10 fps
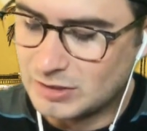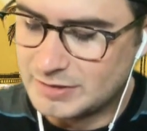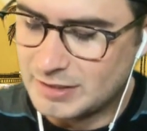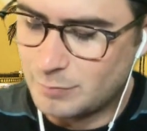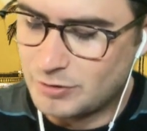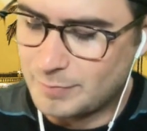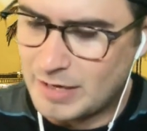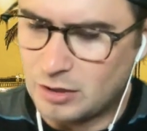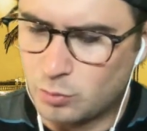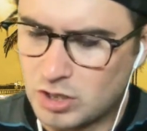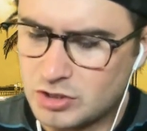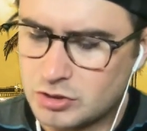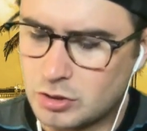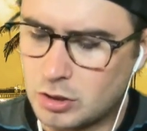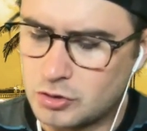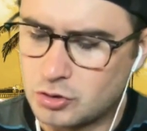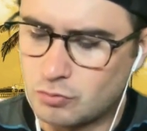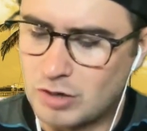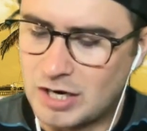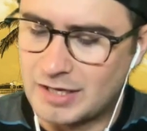let's hit him with the mallet. Rock's also
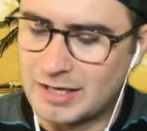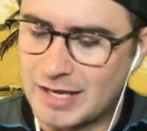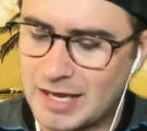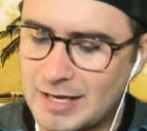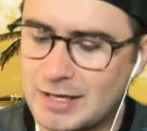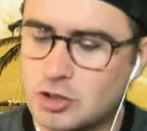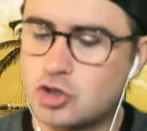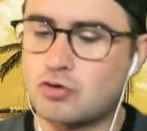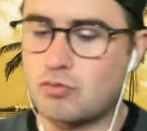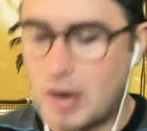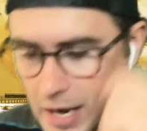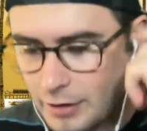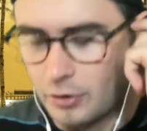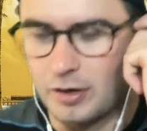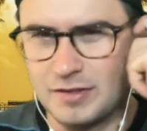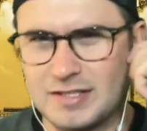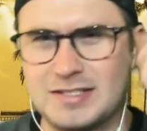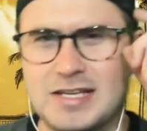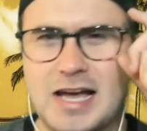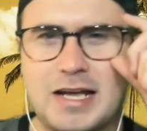rocking a trainer in this
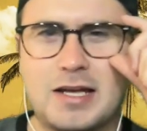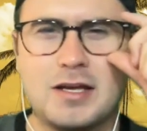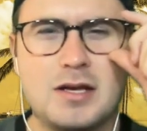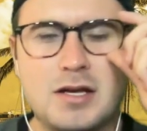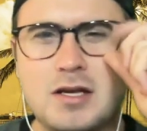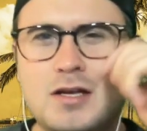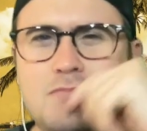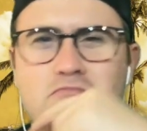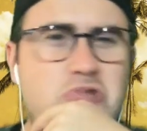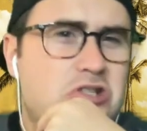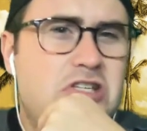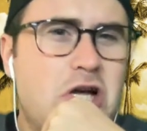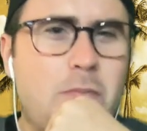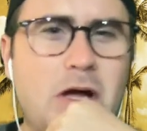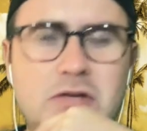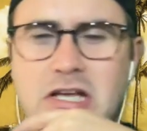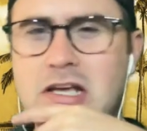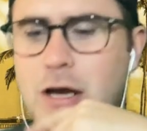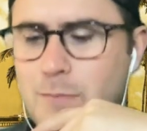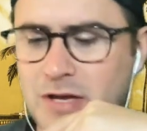deck just to help out
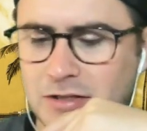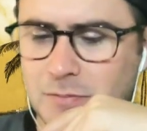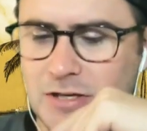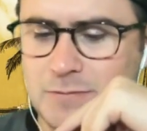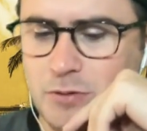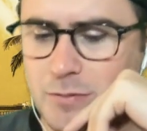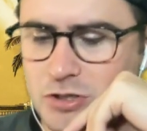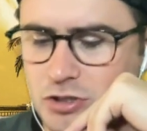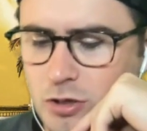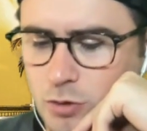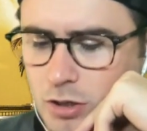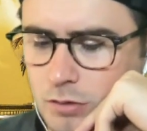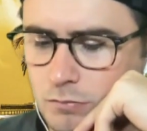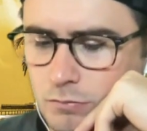take out Bedlam. That's pretty much all we're...